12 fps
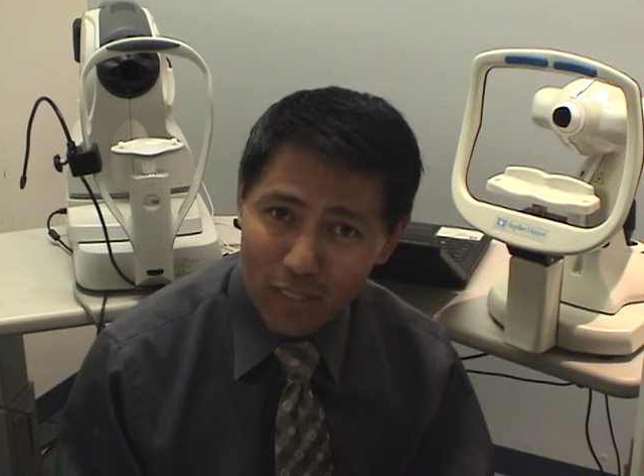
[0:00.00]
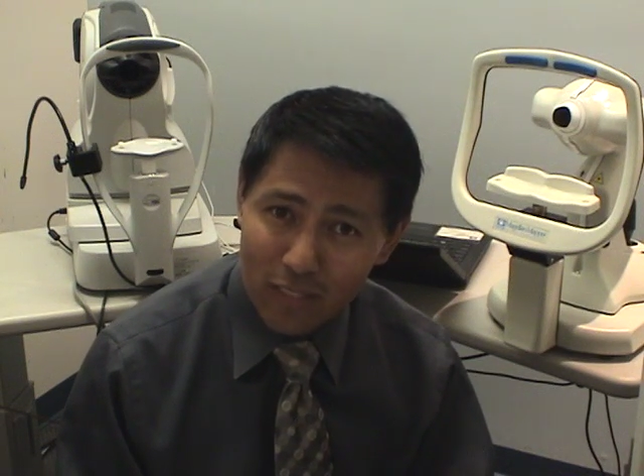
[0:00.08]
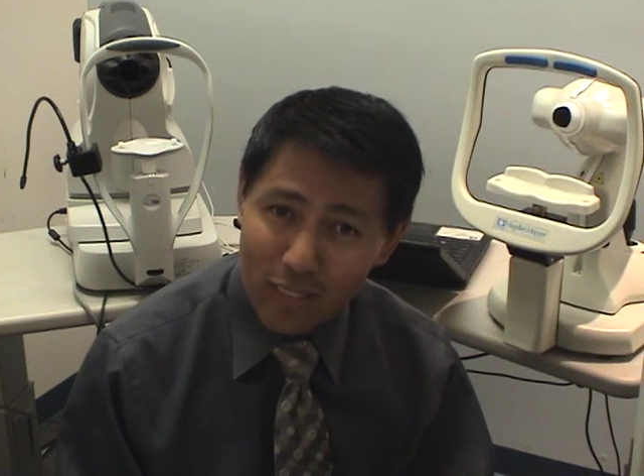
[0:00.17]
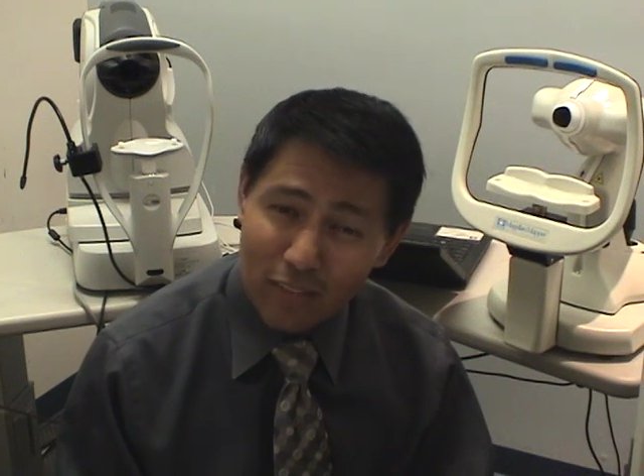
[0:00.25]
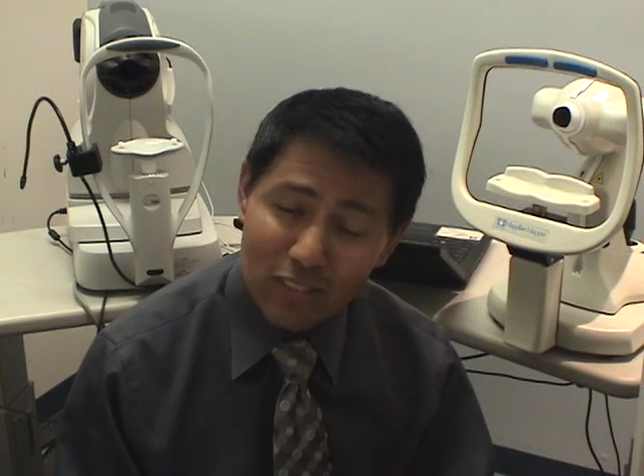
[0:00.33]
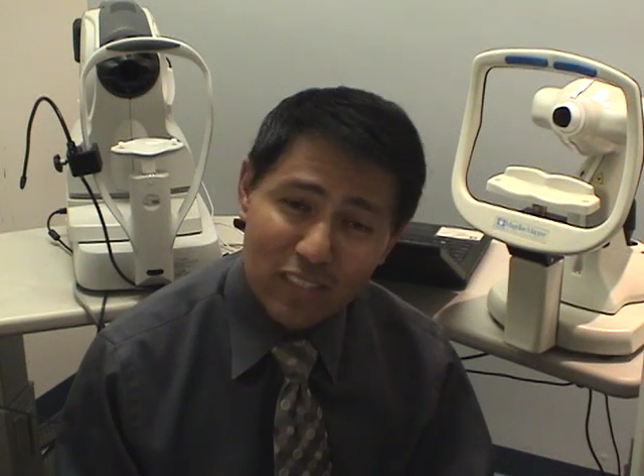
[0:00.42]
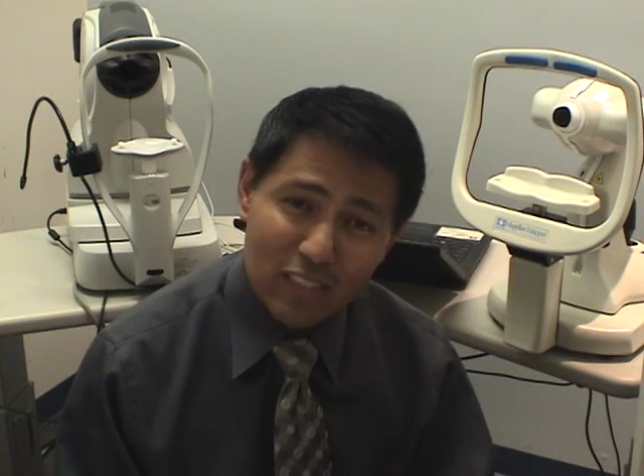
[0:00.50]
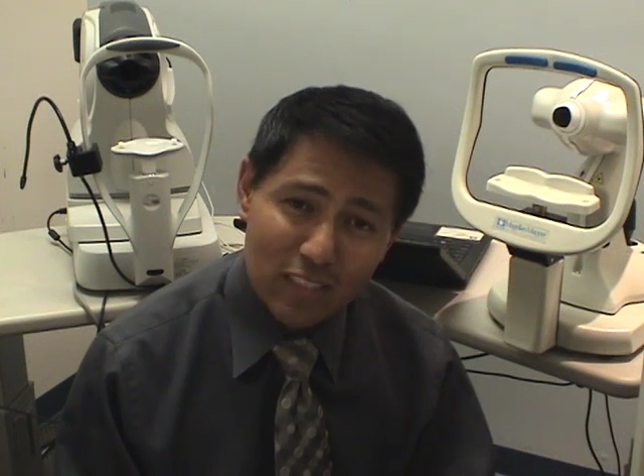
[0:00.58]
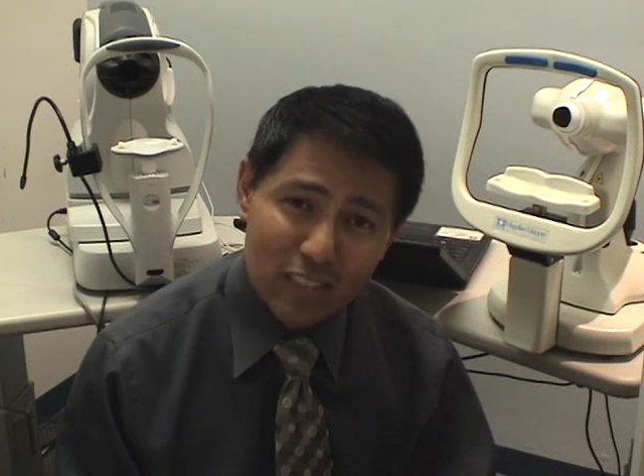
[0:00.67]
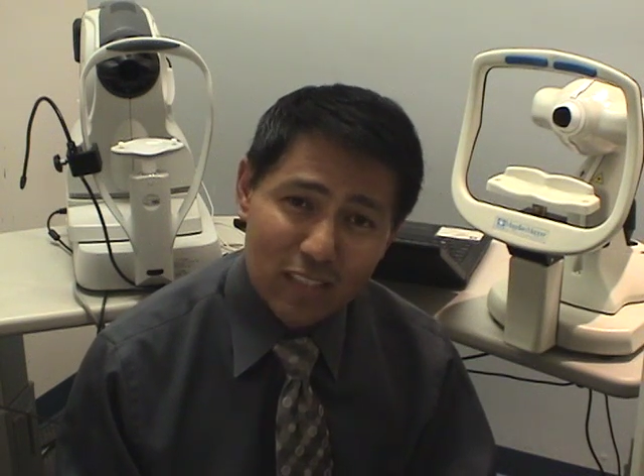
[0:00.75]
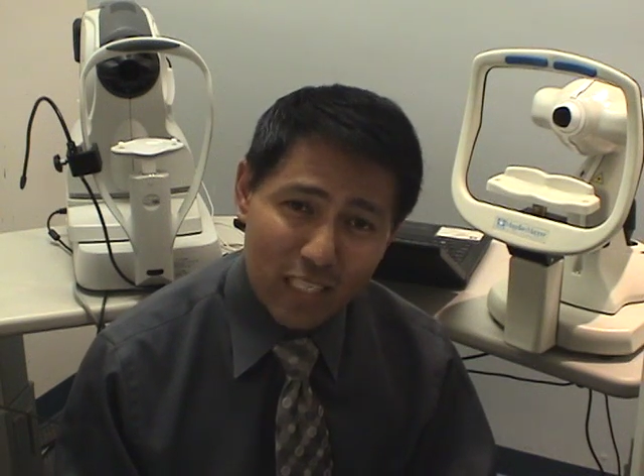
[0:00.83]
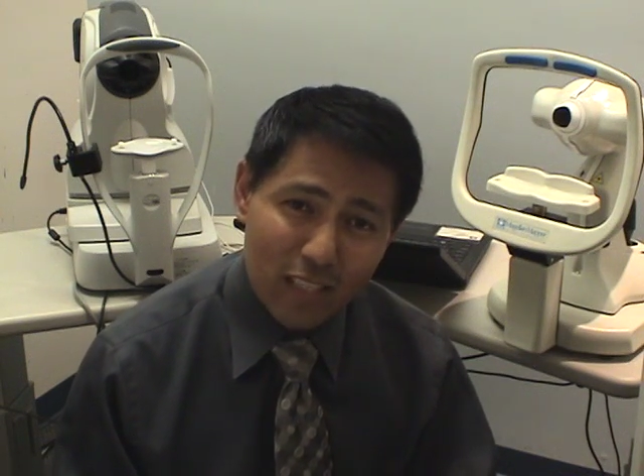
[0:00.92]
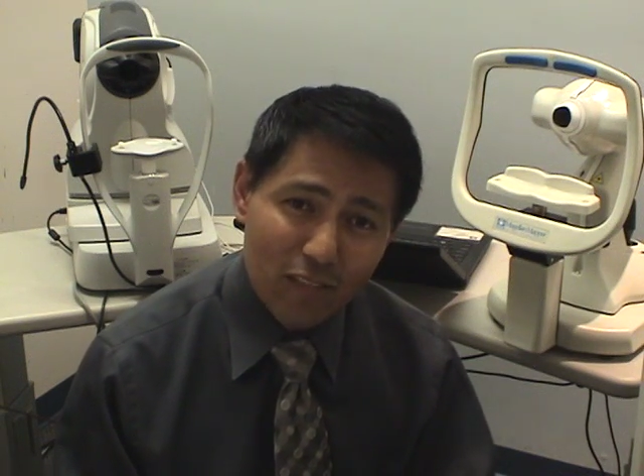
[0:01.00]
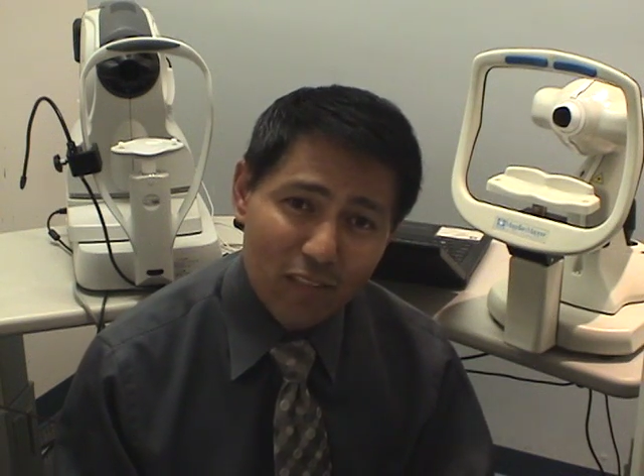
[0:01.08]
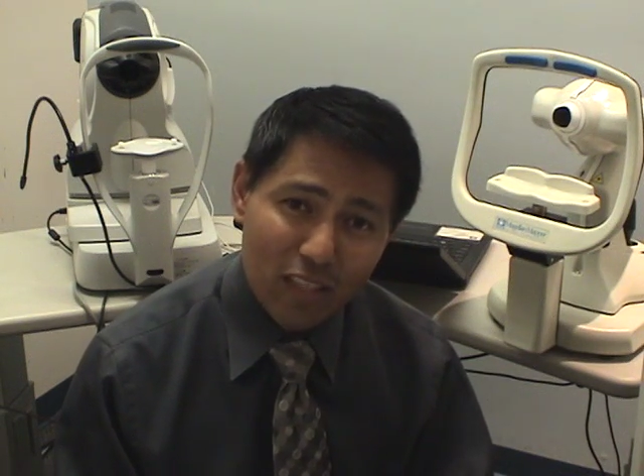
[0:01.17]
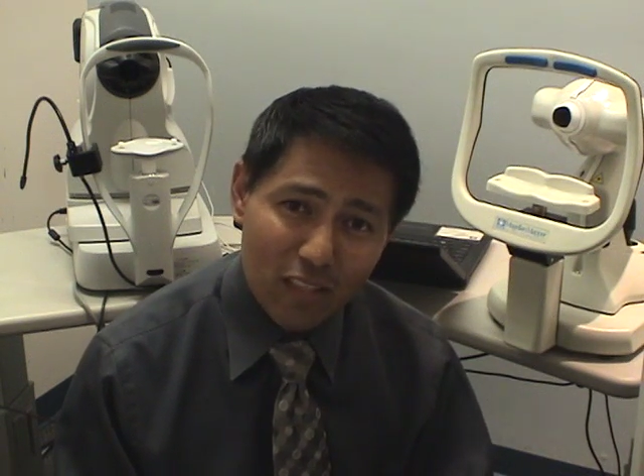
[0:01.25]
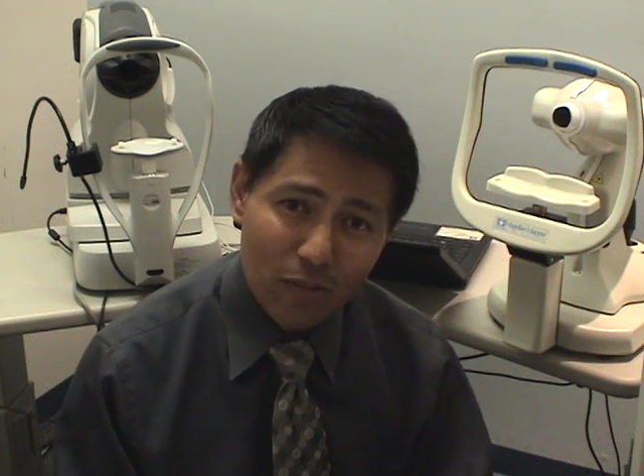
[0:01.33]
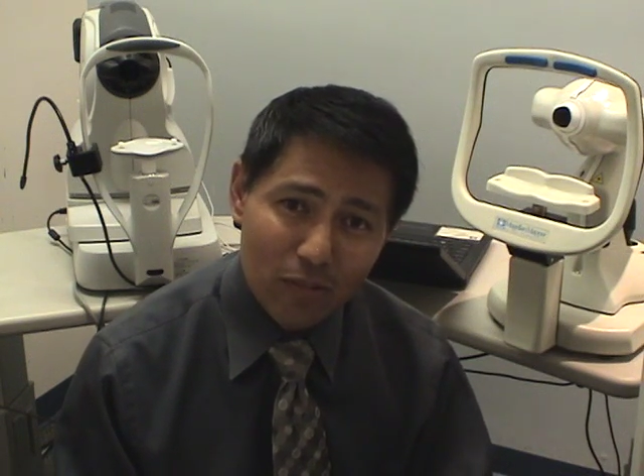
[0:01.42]
and it allows us to take a
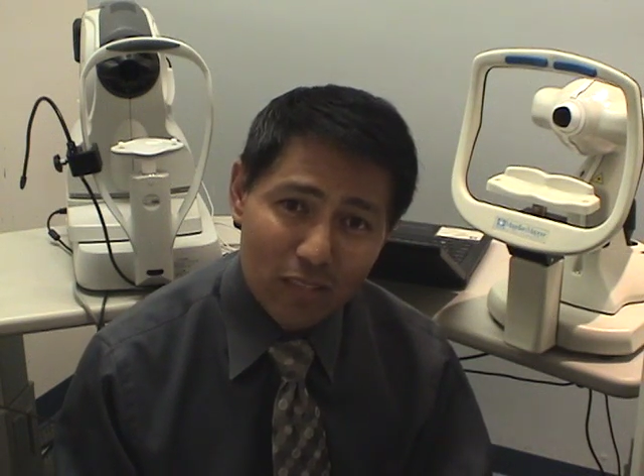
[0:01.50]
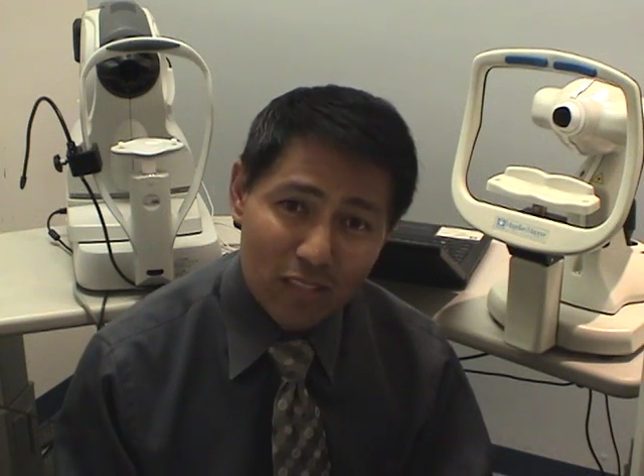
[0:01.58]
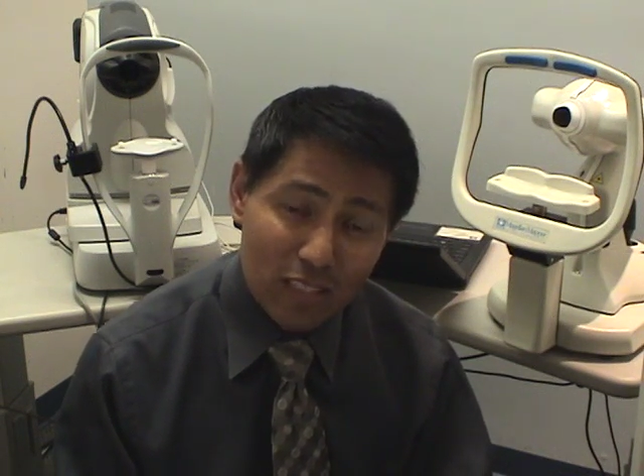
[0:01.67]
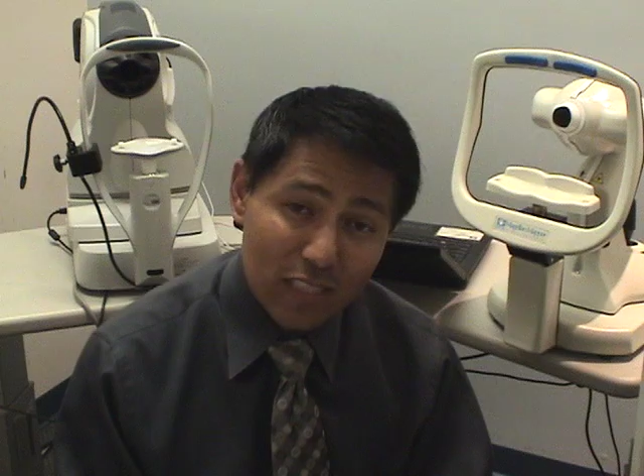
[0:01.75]
look at those and